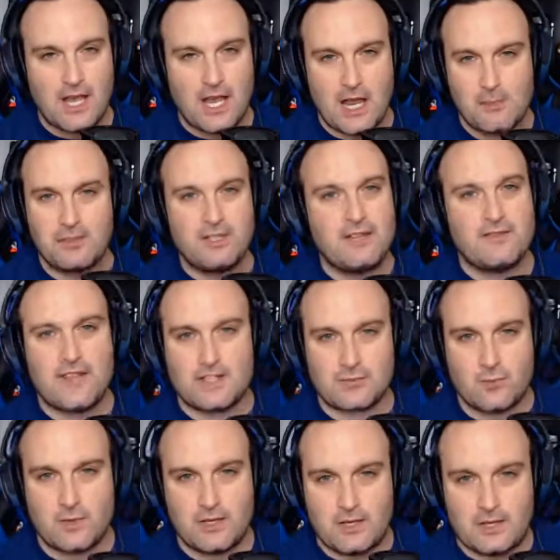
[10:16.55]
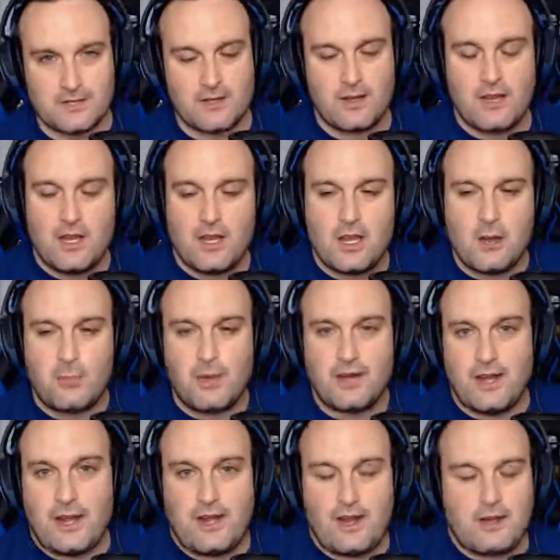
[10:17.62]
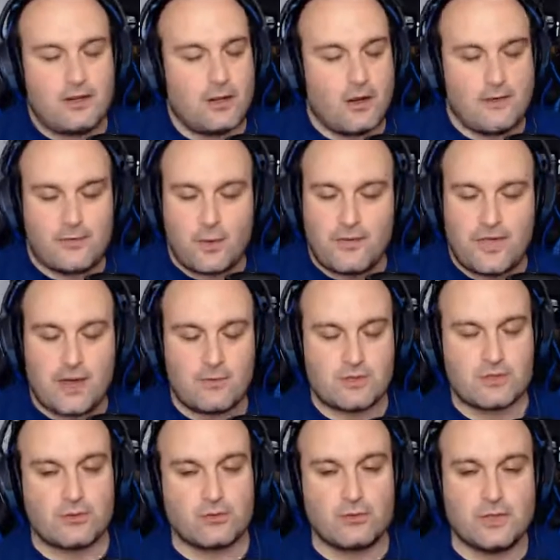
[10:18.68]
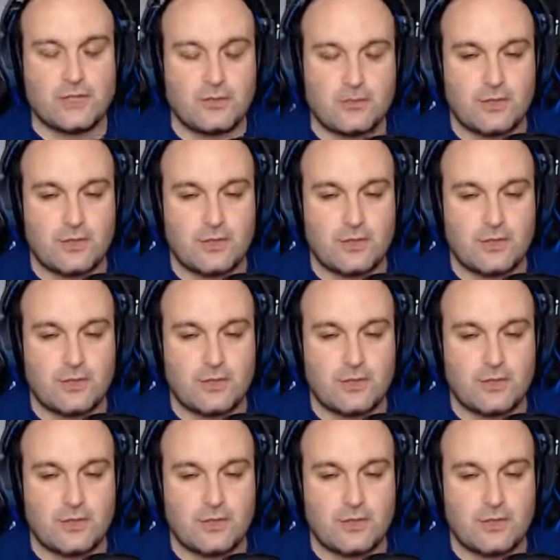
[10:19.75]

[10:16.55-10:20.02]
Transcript: I believe that's what it is. But I thought that was a really,